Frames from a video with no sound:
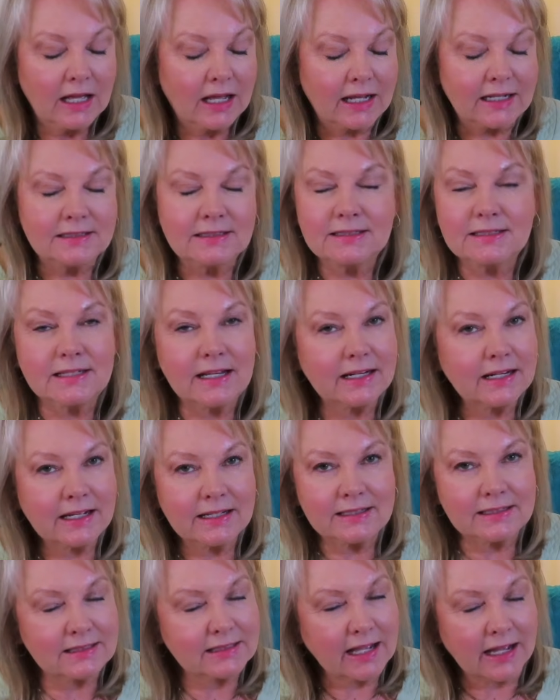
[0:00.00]
Instead,
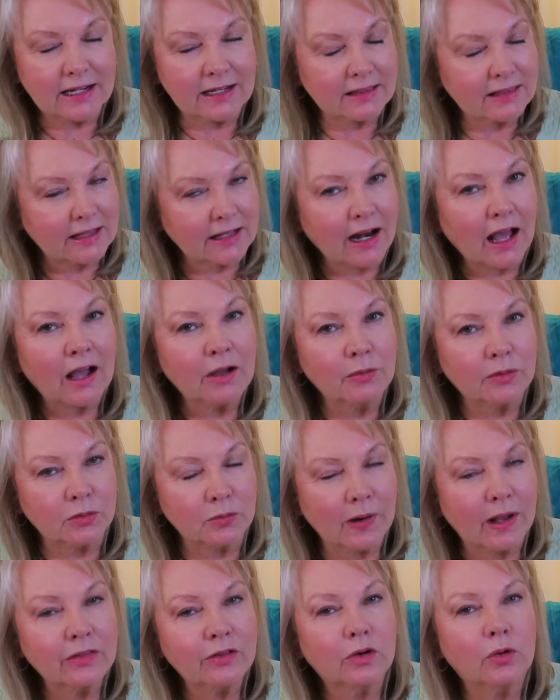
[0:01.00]
I decided that I
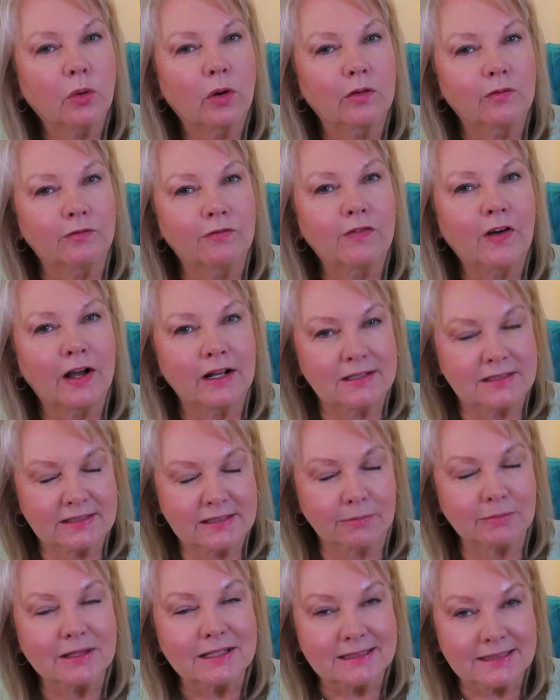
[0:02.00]
would rather go out and find
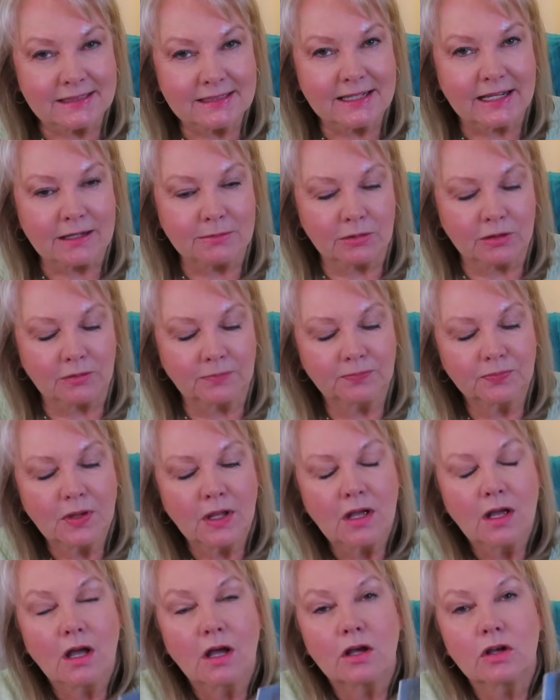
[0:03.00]
something stable.
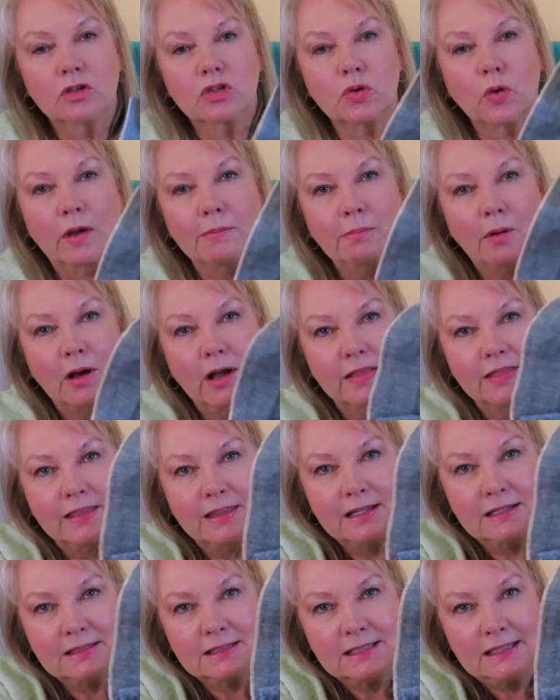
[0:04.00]
So I bought
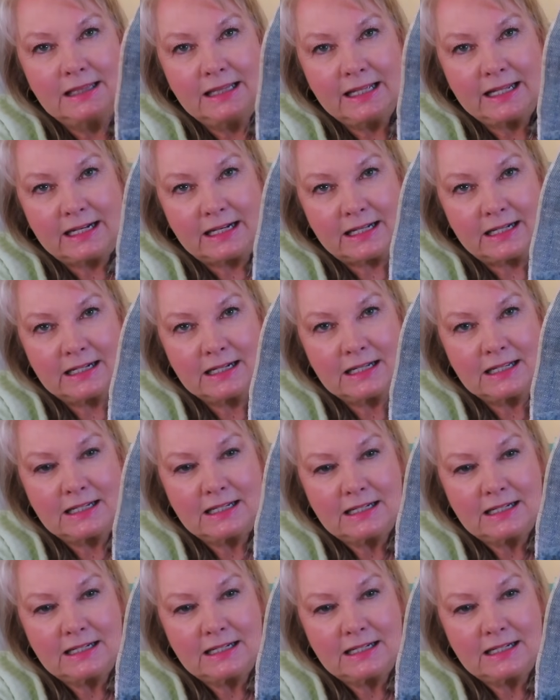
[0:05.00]
this linen.